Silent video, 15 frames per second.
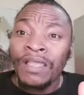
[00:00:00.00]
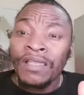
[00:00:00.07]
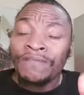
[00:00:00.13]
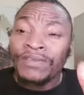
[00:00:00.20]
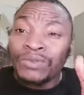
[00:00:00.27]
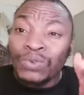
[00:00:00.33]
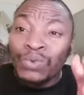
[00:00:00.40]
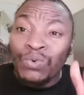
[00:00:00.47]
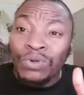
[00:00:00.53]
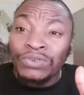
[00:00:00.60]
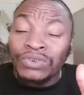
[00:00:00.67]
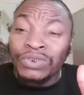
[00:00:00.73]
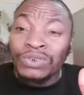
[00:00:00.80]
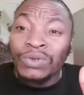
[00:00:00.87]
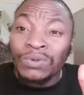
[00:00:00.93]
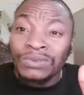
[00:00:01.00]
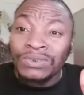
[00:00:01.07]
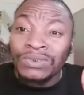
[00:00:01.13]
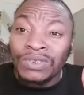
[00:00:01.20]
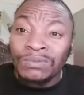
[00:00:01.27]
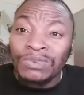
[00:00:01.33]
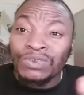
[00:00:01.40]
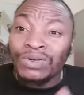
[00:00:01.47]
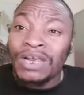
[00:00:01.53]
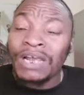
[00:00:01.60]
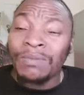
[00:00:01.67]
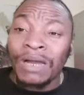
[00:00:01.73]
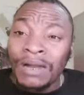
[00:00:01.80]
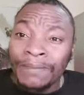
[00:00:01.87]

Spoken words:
for 200,000 subscribers.